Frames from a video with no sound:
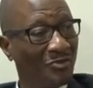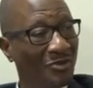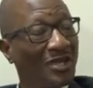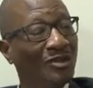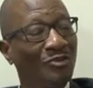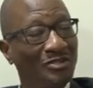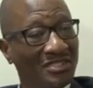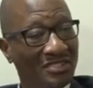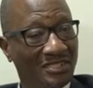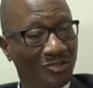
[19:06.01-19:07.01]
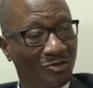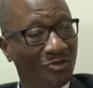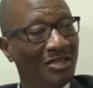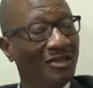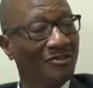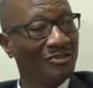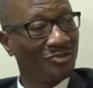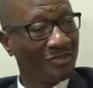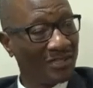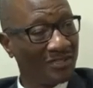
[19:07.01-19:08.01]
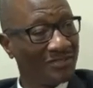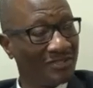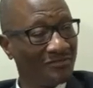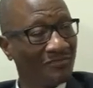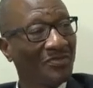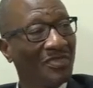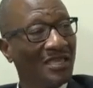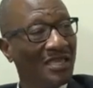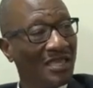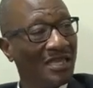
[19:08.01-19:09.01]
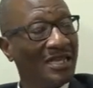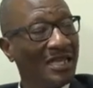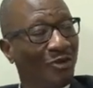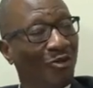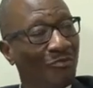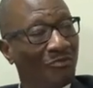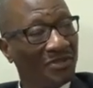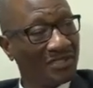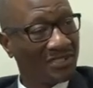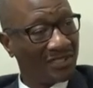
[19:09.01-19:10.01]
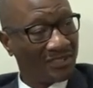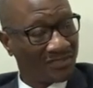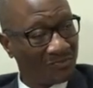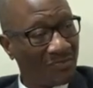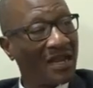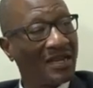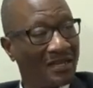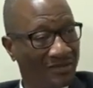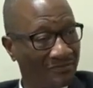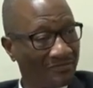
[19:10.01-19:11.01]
We are not doing our journalism in a completeness manner.